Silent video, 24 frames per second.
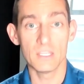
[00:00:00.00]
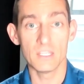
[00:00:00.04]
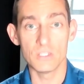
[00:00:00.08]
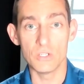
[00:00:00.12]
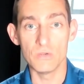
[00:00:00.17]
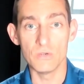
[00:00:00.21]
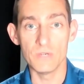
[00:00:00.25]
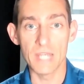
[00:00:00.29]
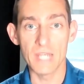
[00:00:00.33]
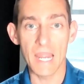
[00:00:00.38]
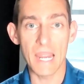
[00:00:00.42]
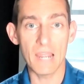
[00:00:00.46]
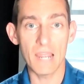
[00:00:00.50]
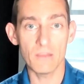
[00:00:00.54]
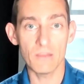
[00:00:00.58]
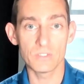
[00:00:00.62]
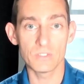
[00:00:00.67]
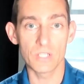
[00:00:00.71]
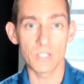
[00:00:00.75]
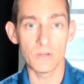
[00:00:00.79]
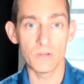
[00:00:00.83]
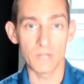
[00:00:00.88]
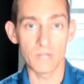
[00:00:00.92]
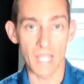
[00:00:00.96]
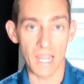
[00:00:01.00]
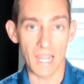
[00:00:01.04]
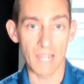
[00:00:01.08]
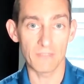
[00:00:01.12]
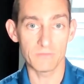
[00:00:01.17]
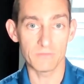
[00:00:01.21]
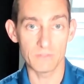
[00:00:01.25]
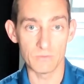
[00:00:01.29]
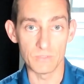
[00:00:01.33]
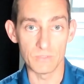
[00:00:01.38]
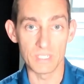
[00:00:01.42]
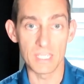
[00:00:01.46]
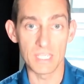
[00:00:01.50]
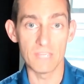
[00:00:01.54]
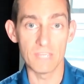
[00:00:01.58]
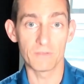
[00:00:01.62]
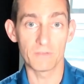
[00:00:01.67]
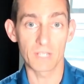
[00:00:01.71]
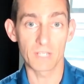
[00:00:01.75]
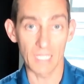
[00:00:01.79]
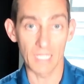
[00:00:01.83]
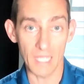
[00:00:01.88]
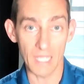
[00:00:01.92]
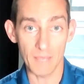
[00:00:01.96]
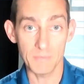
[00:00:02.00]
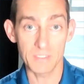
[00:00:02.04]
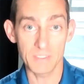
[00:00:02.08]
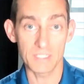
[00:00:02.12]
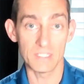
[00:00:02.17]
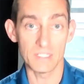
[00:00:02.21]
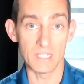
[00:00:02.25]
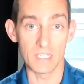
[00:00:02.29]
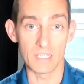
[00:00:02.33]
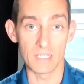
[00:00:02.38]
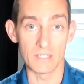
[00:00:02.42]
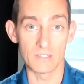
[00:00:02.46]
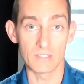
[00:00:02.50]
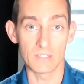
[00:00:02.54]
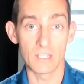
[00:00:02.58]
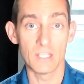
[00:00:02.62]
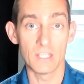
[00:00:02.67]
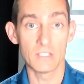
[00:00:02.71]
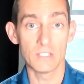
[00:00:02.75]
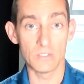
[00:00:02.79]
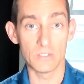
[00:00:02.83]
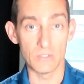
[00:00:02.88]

you now don't have to give club stickers